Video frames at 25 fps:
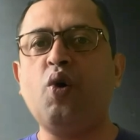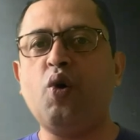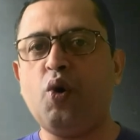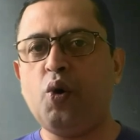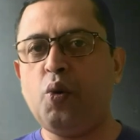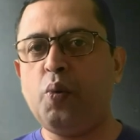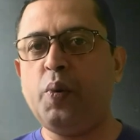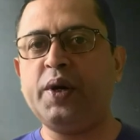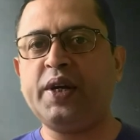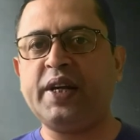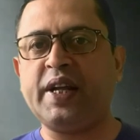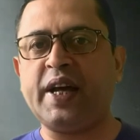
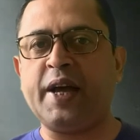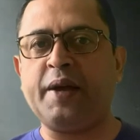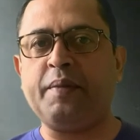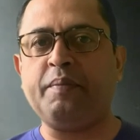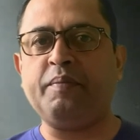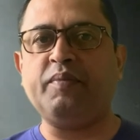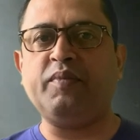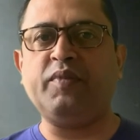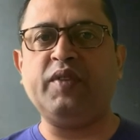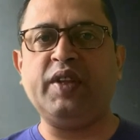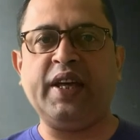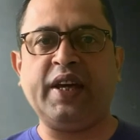Over
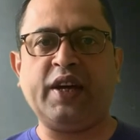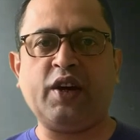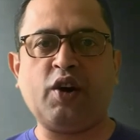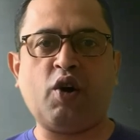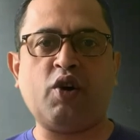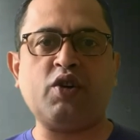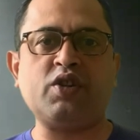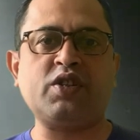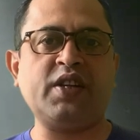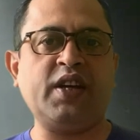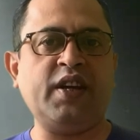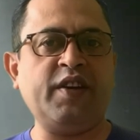time, they
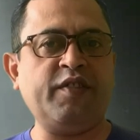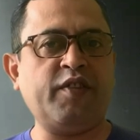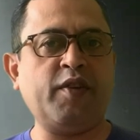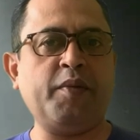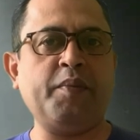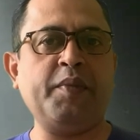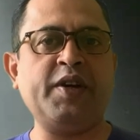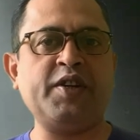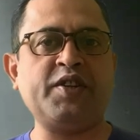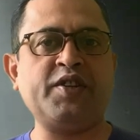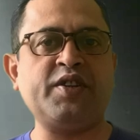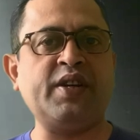cause
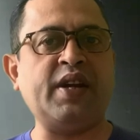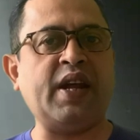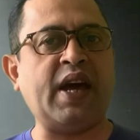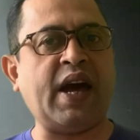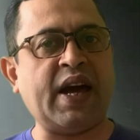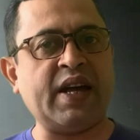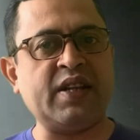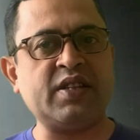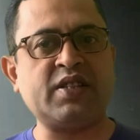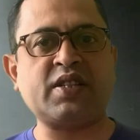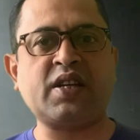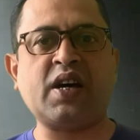inflammation
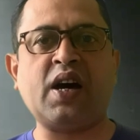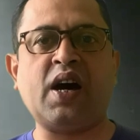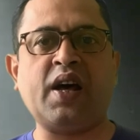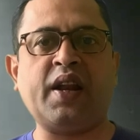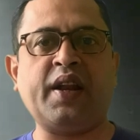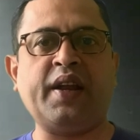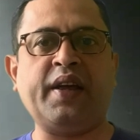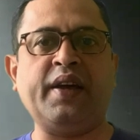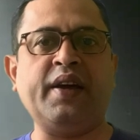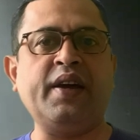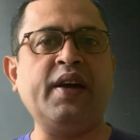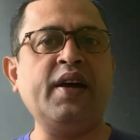and
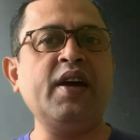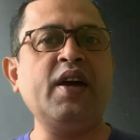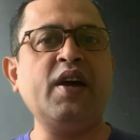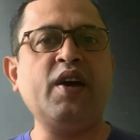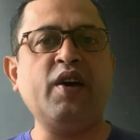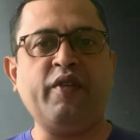scarring,